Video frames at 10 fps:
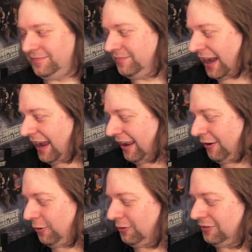my
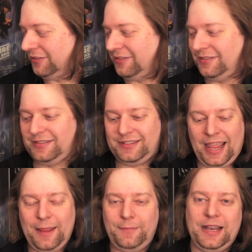old
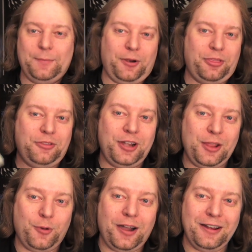tape number
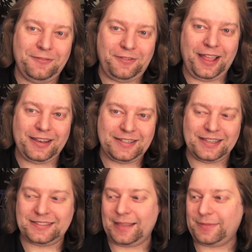31
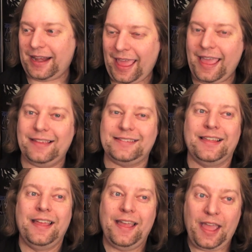VHS tape that has
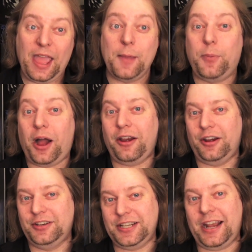Empire
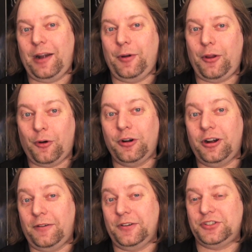and Jedi
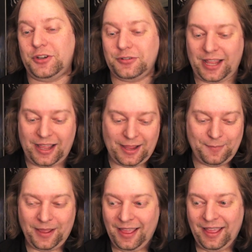recorded off of Showtime.